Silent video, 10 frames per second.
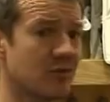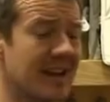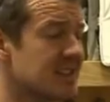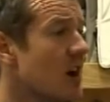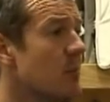on
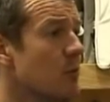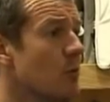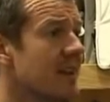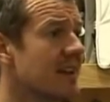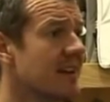that type of
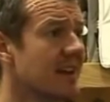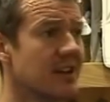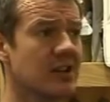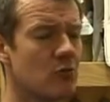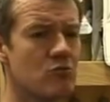wicket.
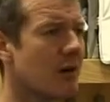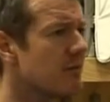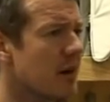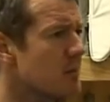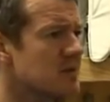
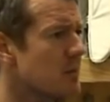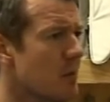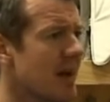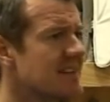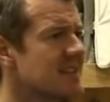Rough up some
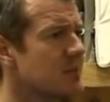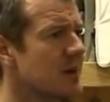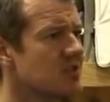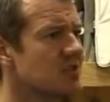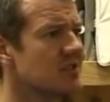practice
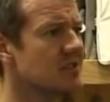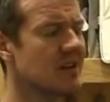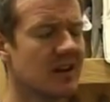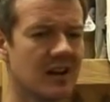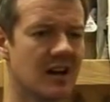pitches.
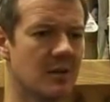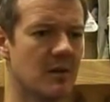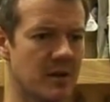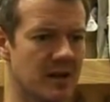I've